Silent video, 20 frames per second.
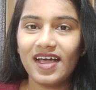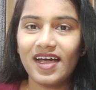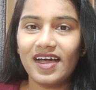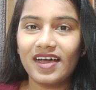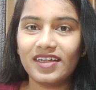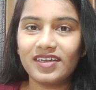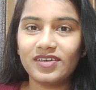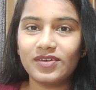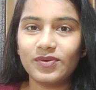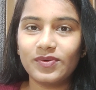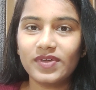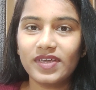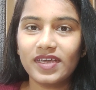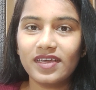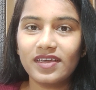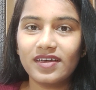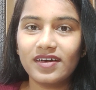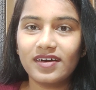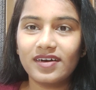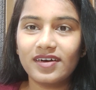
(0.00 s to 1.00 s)
And
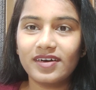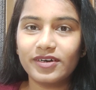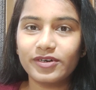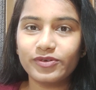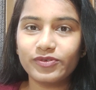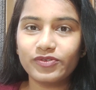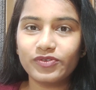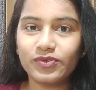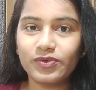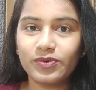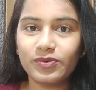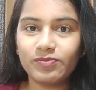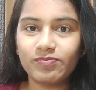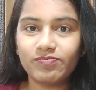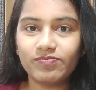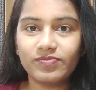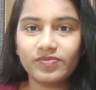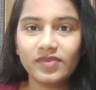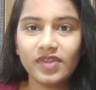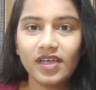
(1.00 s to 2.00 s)
so
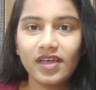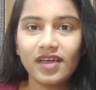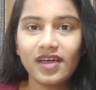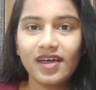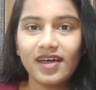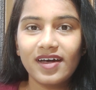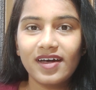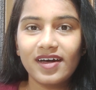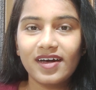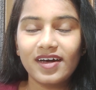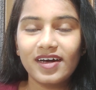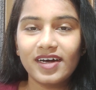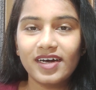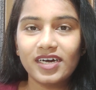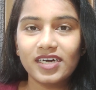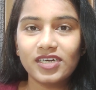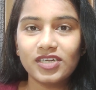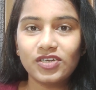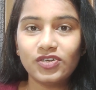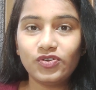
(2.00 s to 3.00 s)

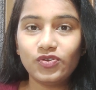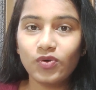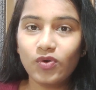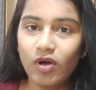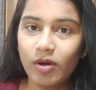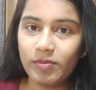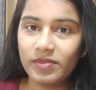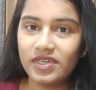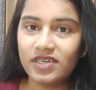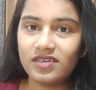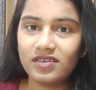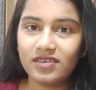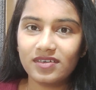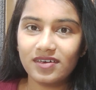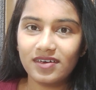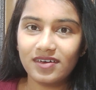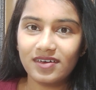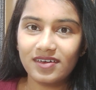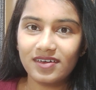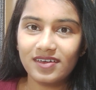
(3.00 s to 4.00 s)
do comment
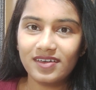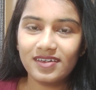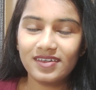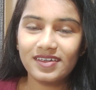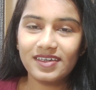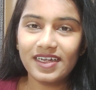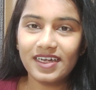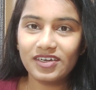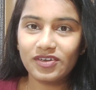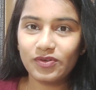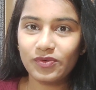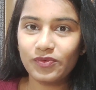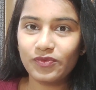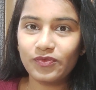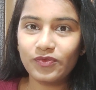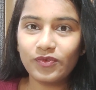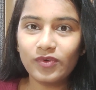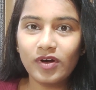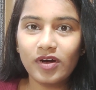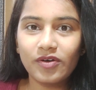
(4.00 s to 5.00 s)
that
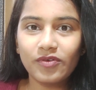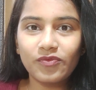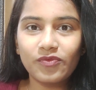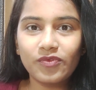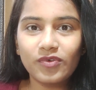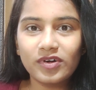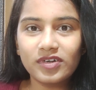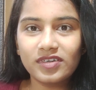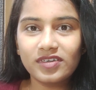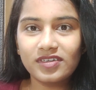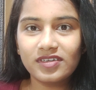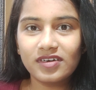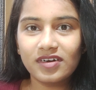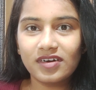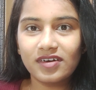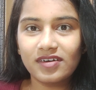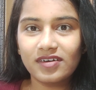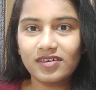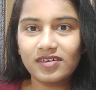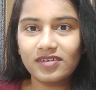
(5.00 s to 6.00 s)
what
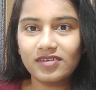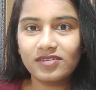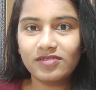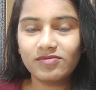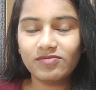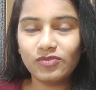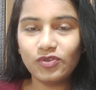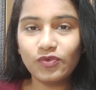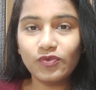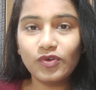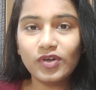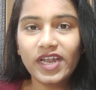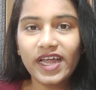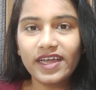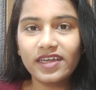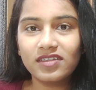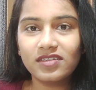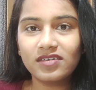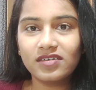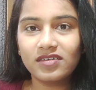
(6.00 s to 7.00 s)
you would
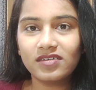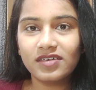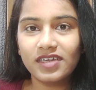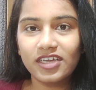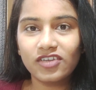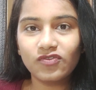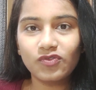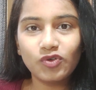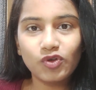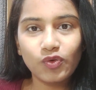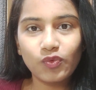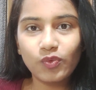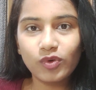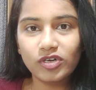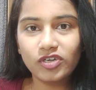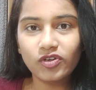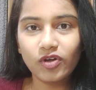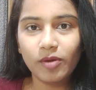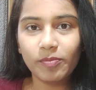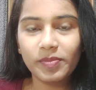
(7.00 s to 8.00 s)
like the next video on
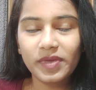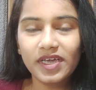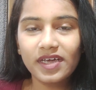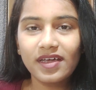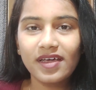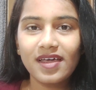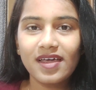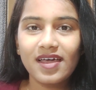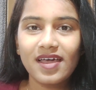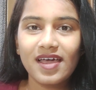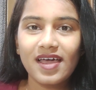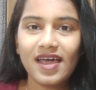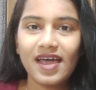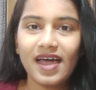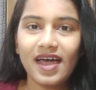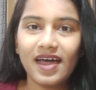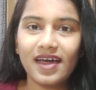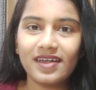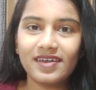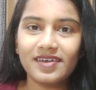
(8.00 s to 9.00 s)
what topic,
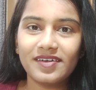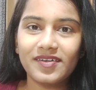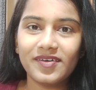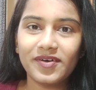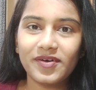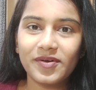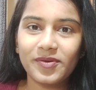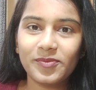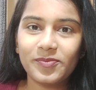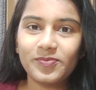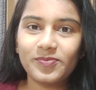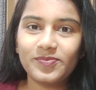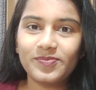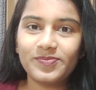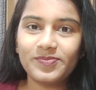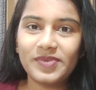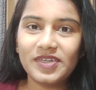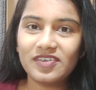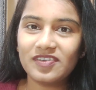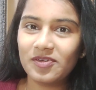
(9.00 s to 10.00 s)
and
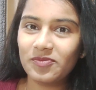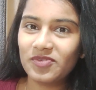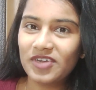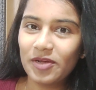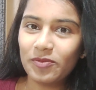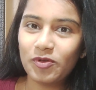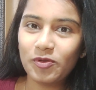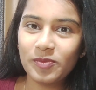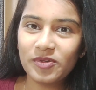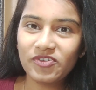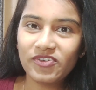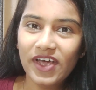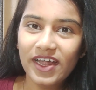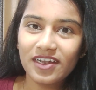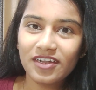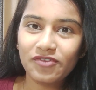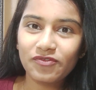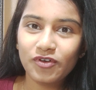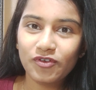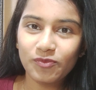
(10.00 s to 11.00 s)
please subscribe to my
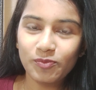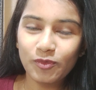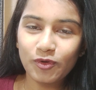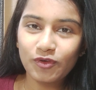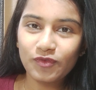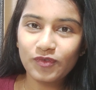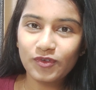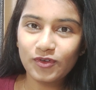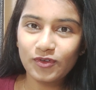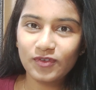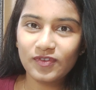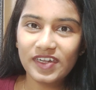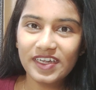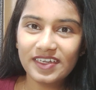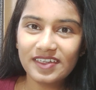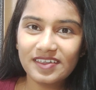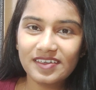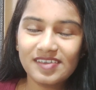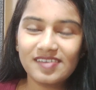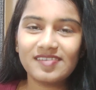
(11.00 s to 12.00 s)
channel for more videos
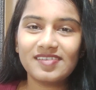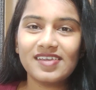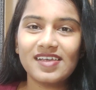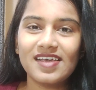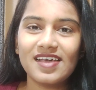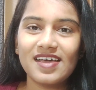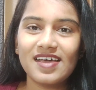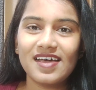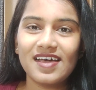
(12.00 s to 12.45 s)
like this.